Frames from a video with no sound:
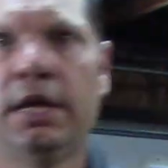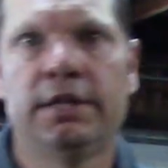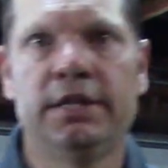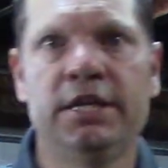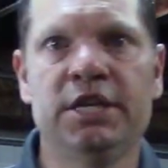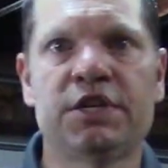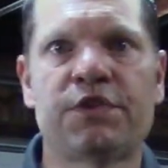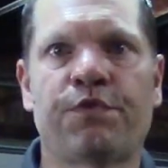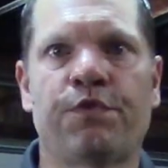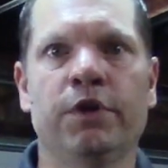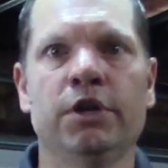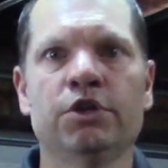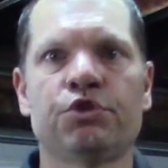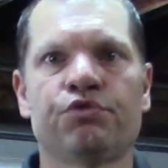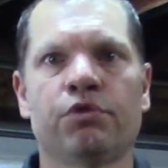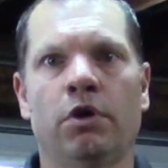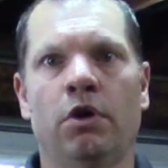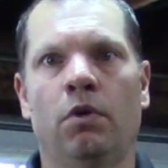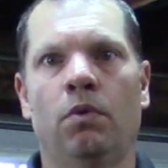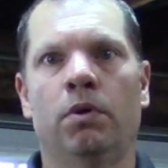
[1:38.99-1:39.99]
These
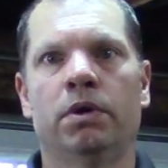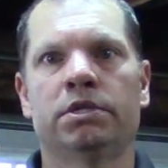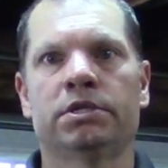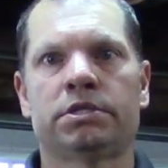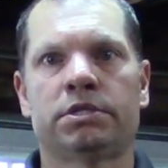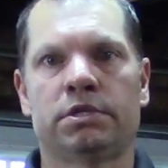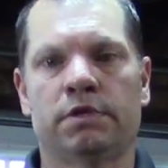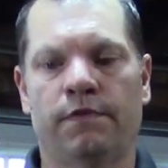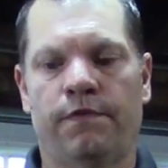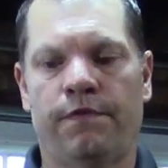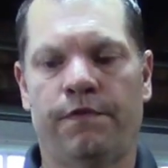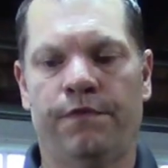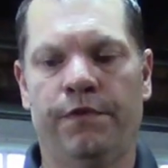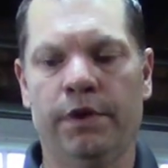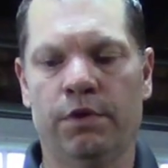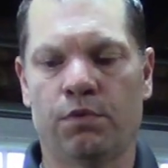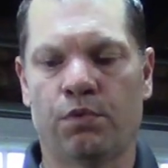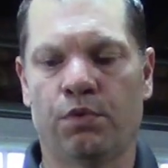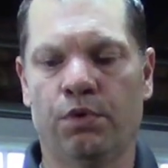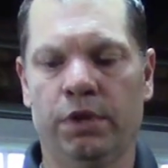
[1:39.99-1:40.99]
Finntrail ones
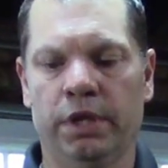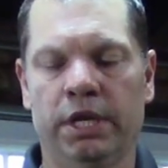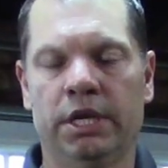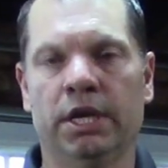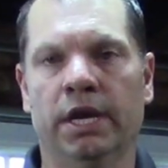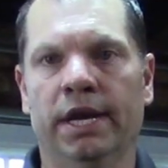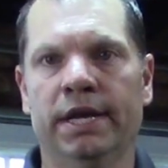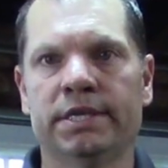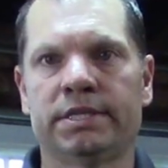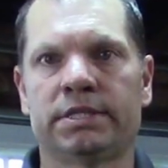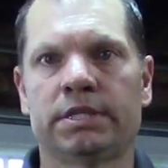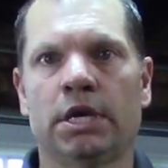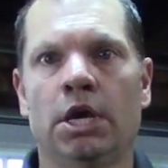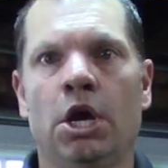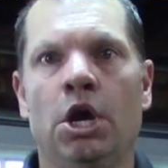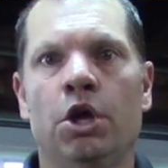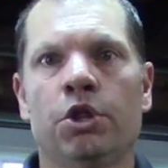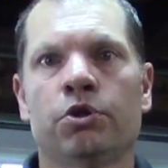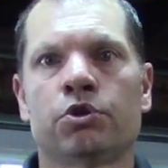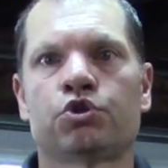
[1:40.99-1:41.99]
fit really nice.
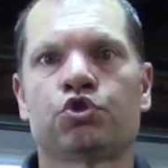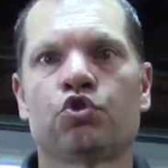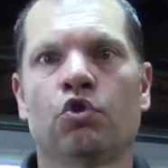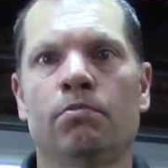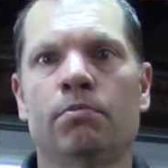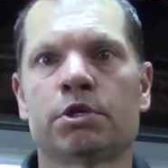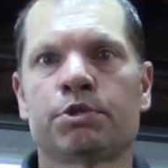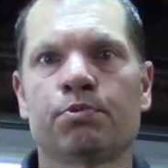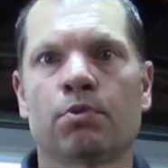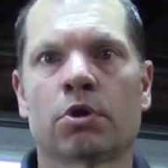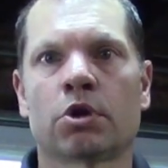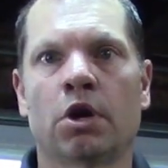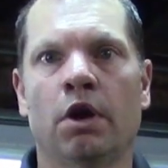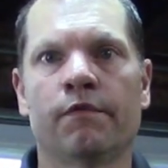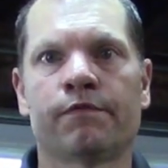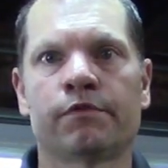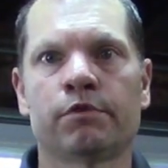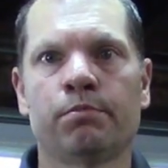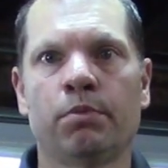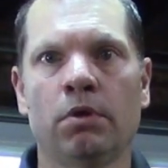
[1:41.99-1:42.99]
They're so much more
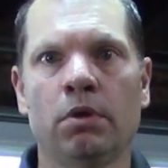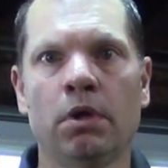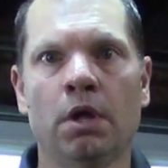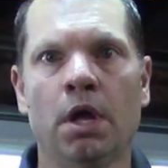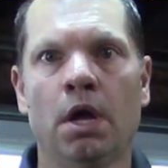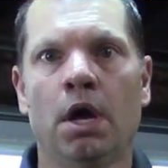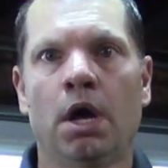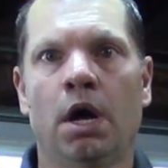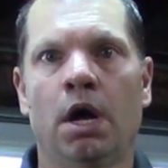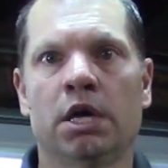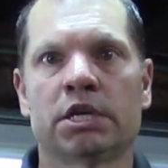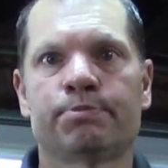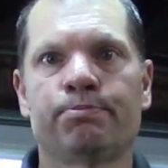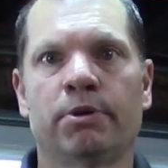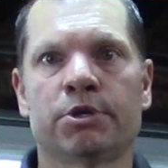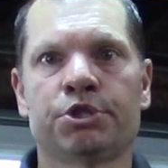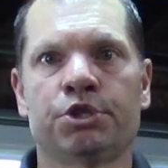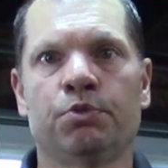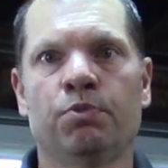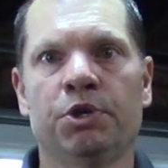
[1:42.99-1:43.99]
comfortable,
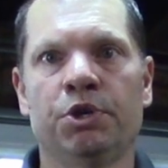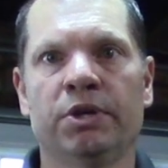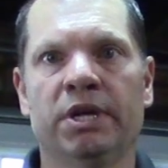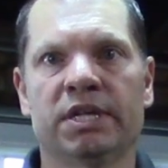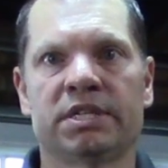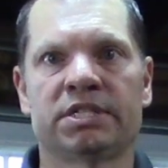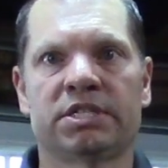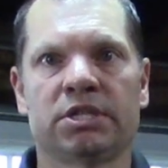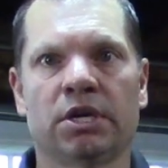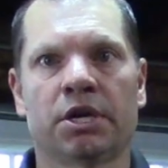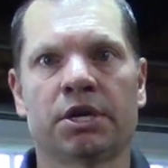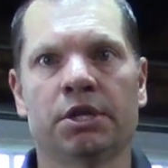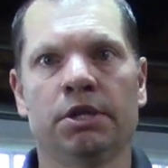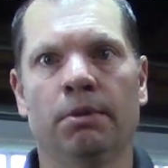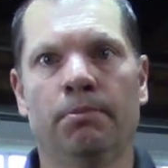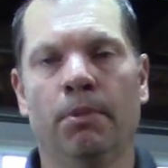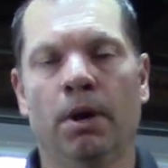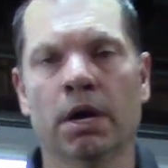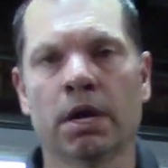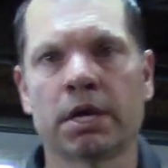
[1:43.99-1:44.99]
especially when you get stuck in
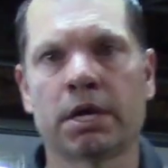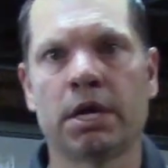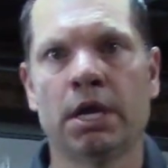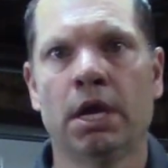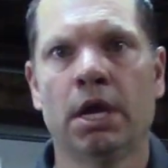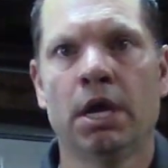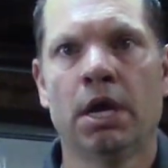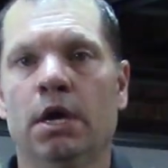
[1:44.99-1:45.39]
the muck.